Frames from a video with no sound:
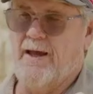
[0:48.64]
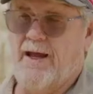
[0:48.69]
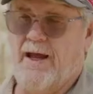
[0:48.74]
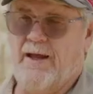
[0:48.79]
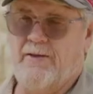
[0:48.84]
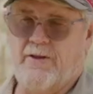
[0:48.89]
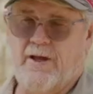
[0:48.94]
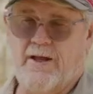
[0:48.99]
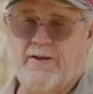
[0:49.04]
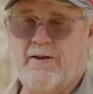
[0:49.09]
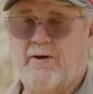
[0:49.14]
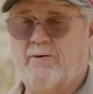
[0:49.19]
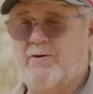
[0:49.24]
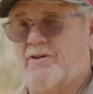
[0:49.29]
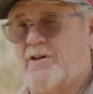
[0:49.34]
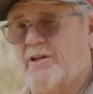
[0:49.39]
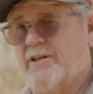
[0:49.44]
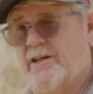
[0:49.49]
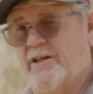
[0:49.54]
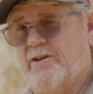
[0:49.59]
And then there
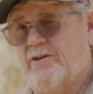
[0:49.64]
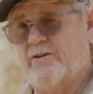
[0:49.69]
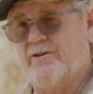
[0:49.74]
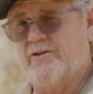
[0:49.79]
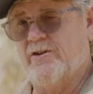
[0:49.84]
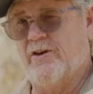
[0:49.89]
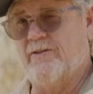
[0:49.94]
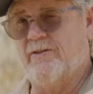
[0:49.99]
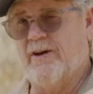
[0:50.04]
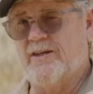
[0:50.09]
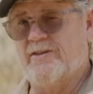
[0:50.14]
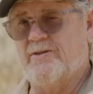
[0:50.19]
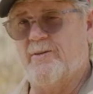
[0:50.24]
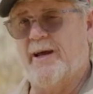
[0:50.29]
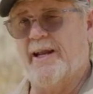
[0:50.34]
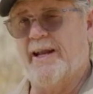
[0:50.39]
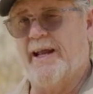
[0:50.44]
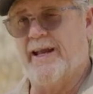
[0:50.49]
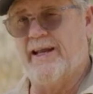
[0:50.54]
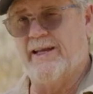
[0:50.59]
was continued surveys about it